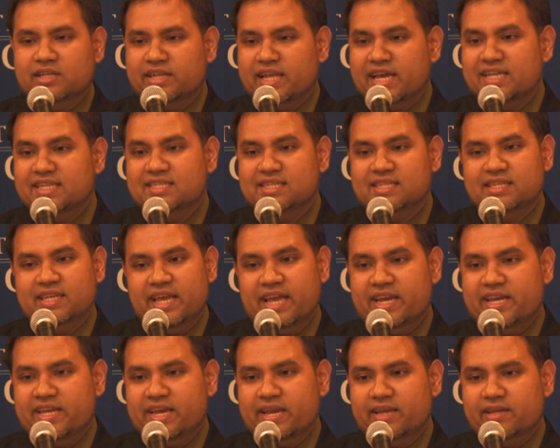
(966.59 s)

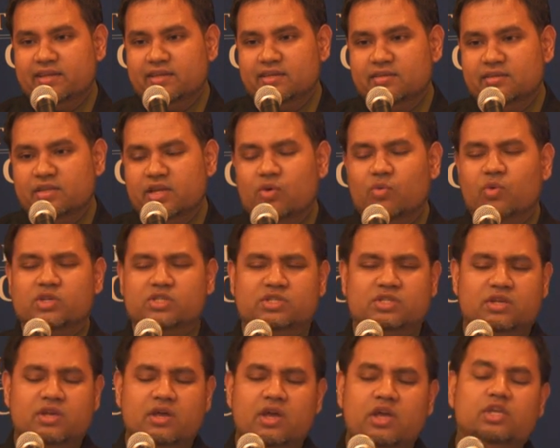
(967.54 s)
1988.
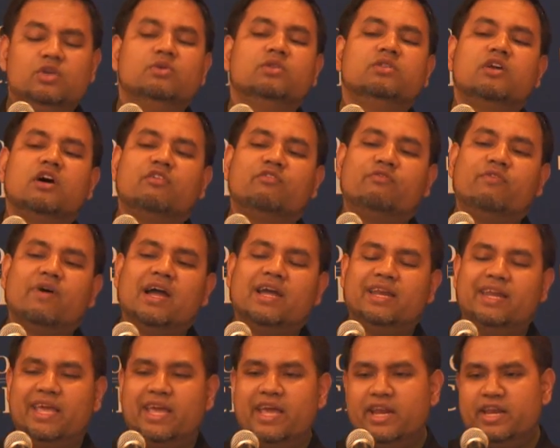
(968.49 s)
You'll not
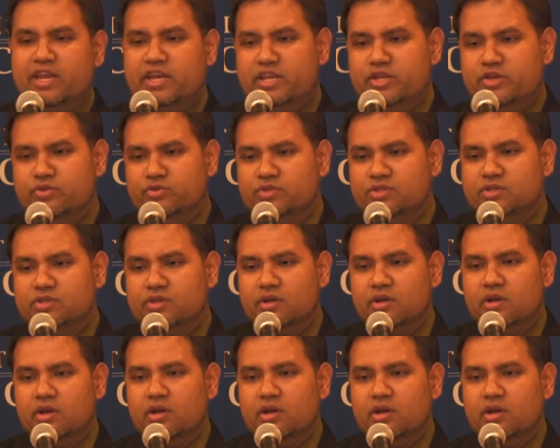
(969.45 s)
find any news